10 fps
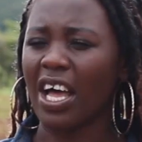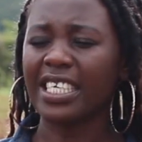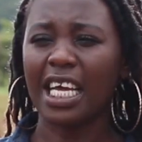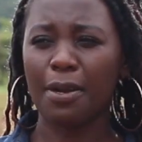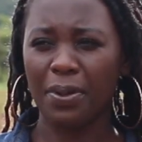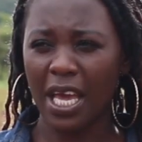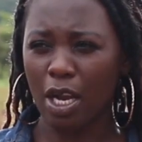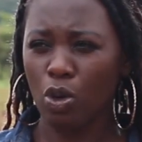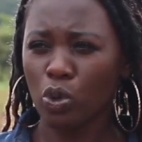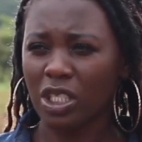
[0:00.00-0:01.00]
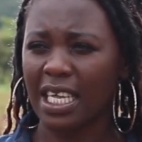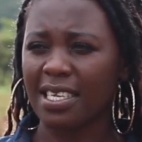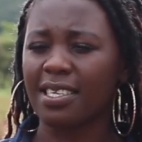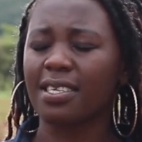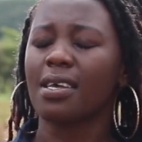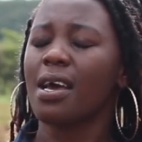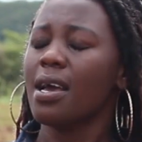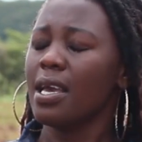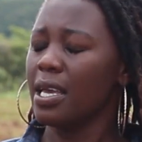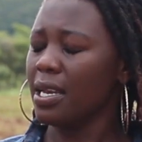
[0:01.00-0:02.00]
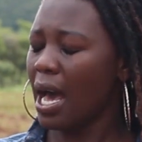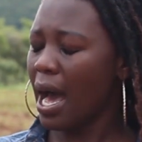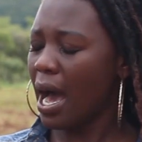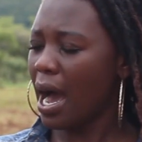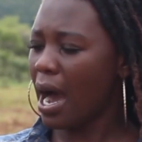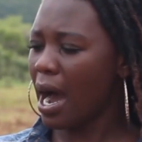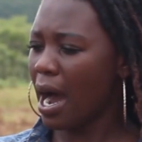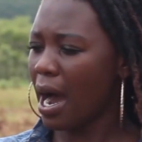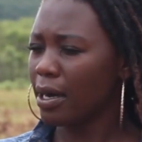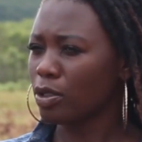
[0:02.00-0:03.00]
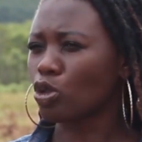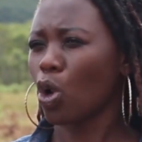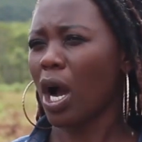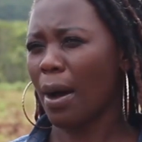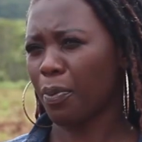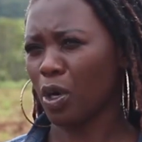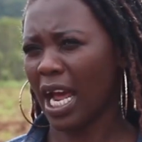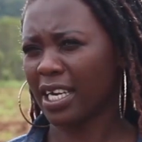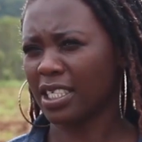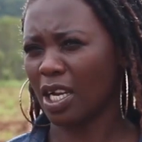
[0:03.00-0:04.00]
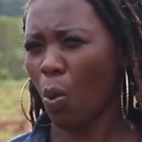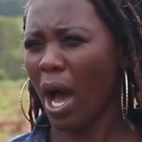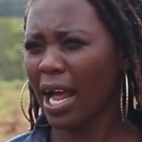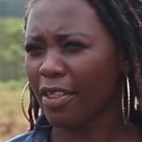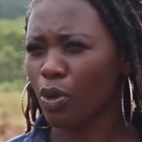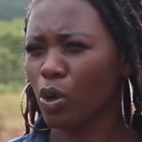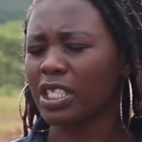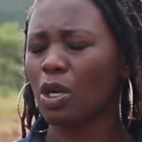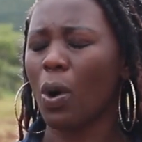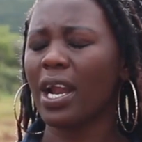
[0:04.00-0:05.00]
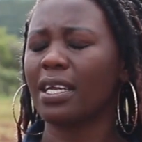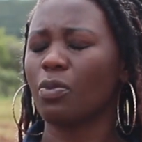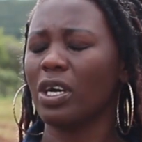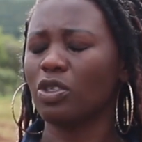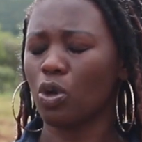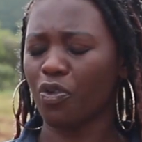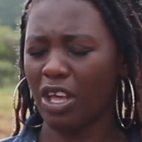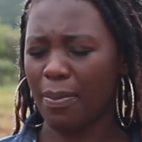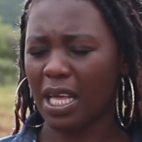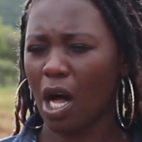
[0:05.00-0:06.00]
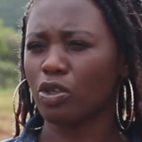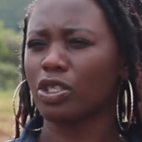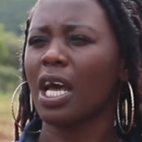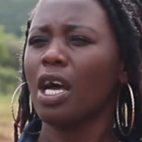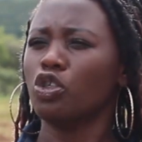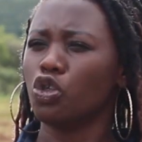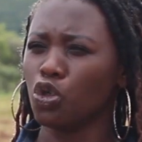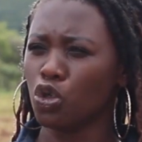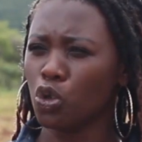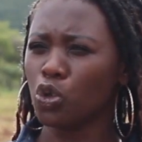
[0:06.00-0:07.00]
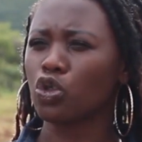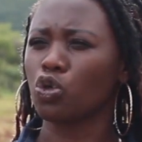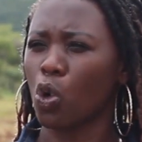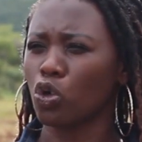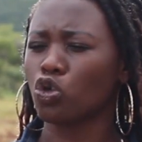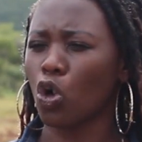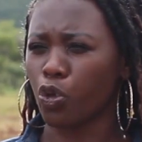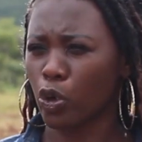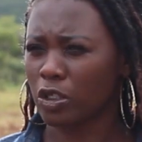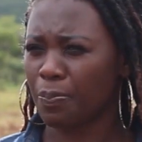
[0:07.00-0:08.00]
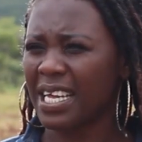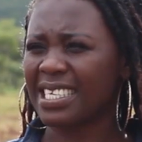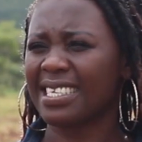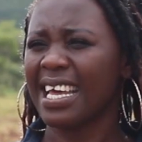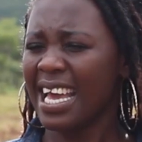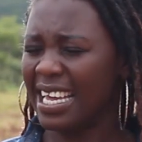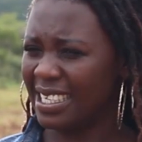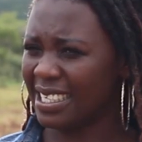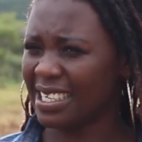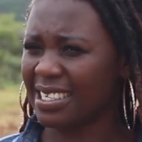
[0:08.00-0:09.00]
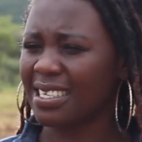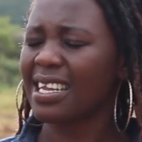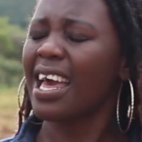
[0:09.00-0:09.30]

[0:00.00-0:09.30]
that can be a nuisance in sorghum production. What are those, and what sort of chemicals do you use to control those pests and diseases?